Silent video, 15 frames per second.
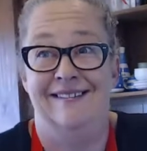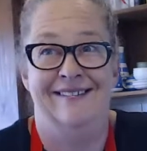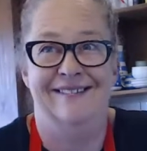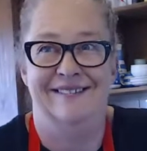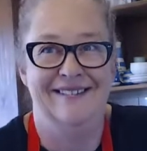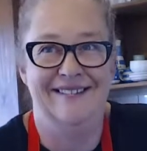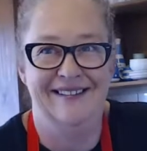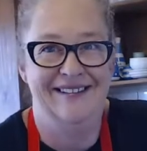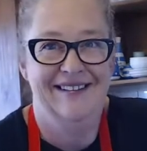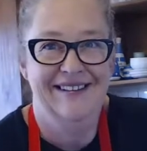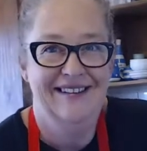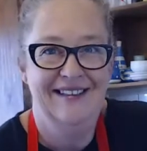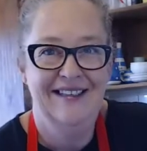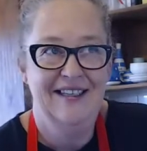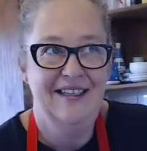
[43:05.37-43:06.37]
are
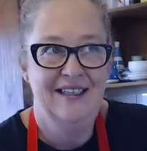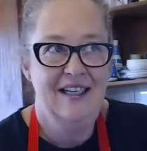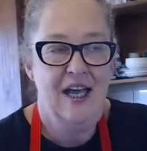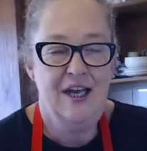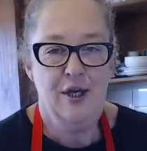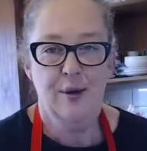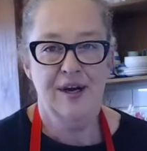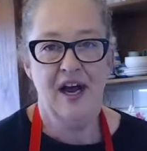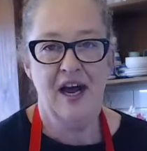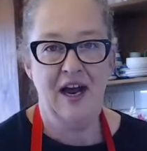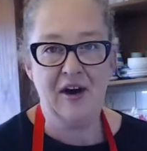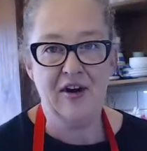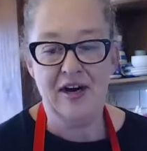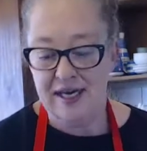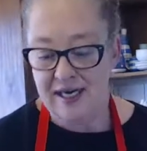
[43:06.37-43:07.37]
you in a
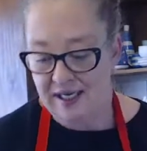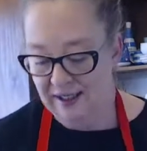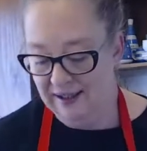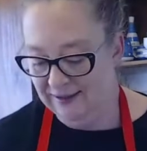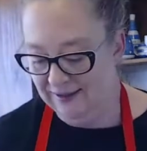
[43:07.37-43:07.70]
hurry?